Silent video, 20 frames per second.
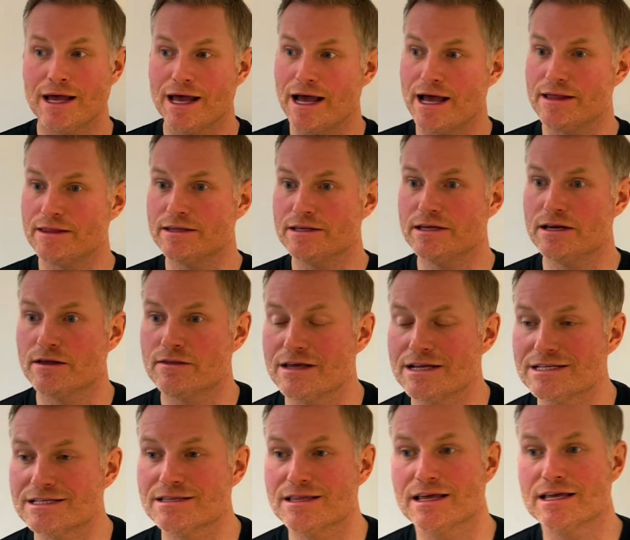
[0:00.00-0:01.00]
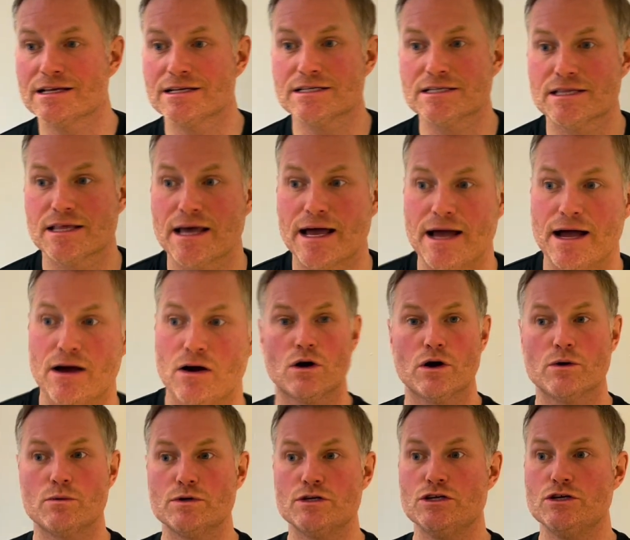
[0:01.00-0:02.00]
And you know, there's things that
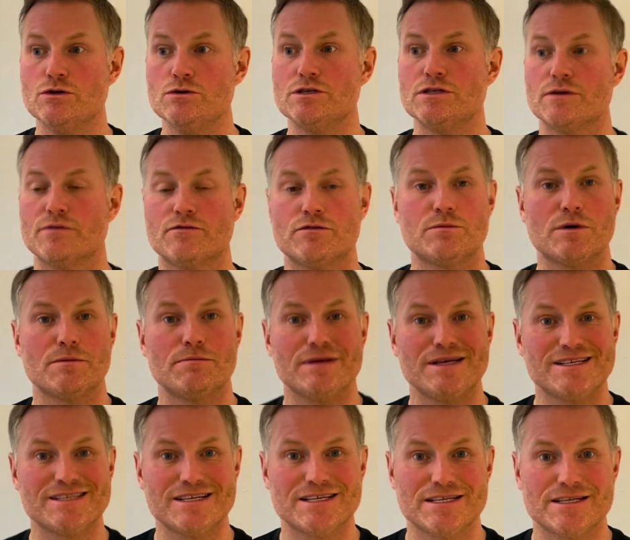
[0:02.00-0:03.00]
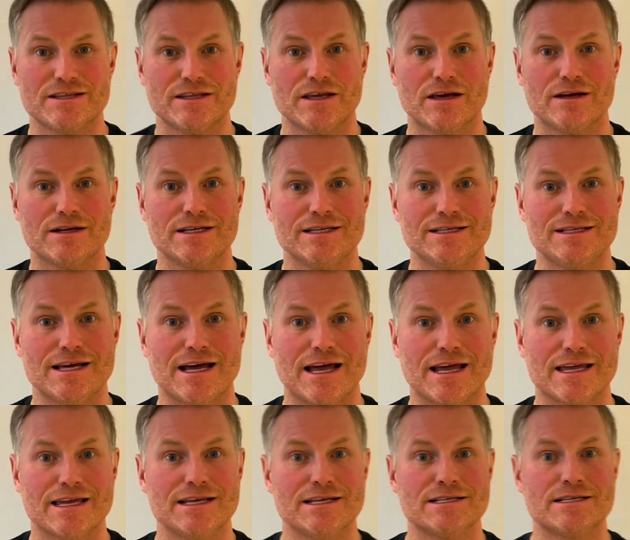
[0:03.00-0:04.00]
I was using for my business in the early
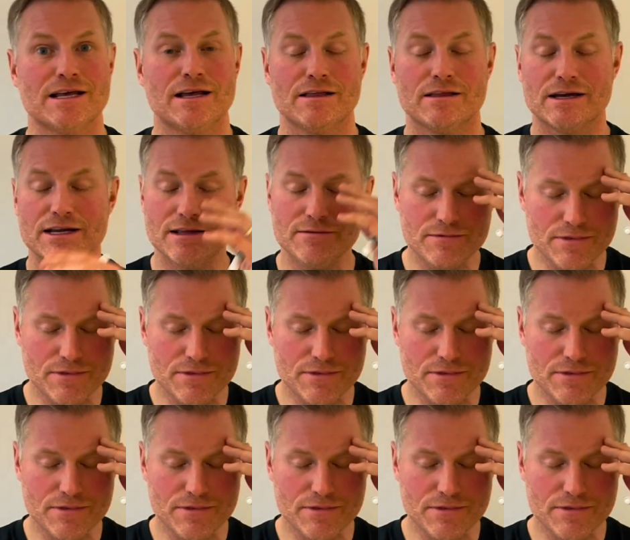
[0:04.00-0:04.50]
days, I didn't